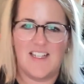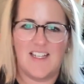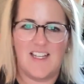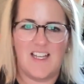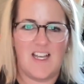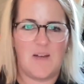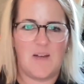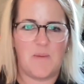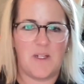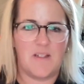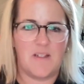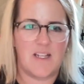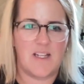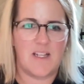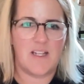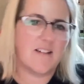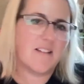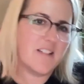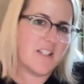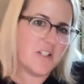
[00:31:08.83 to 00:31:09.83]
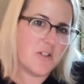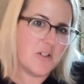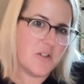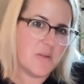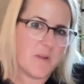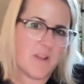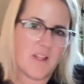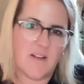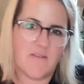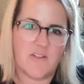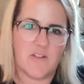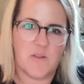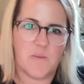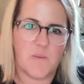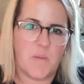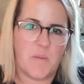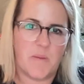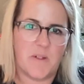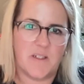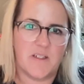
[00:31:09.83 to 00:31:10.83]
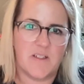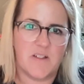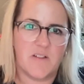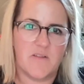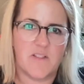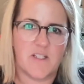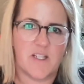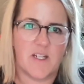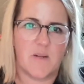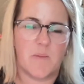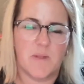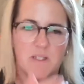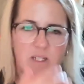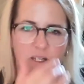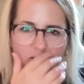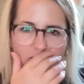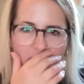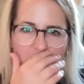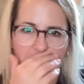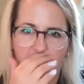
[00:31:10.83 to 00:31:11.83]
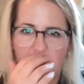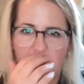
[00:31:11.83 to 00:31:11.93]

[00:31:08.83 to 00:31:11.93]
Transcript: I mean, technically, you could be that for SmartBug because you've set up a ton of our gems